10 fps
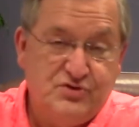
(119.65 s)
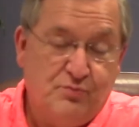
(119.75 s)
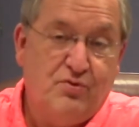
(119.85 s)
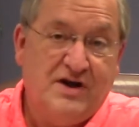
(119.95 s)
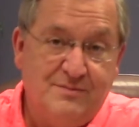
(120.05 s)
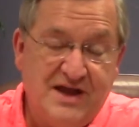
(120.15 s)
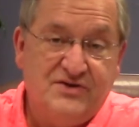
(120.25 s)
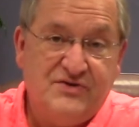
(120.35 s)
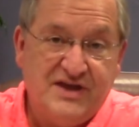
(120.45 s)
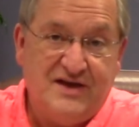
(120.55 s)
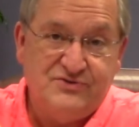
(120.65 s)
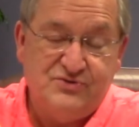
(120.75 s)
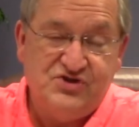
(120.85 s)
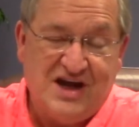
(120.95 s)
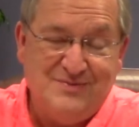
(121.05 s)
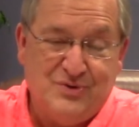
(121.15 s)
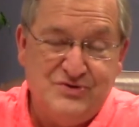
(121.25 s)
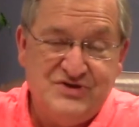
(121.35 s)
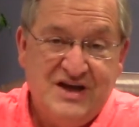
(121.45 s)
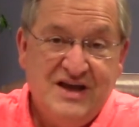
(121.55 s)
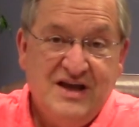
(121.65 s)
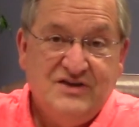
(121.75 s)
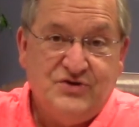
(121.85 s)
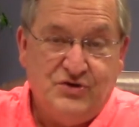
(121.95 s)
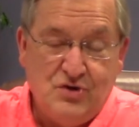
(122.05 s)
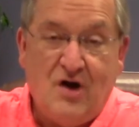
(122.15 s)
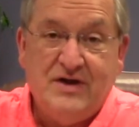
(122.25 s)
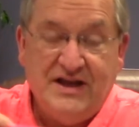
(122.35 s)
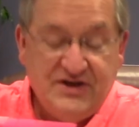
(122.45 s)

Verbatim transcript: So bring him down to the council chambers so you all can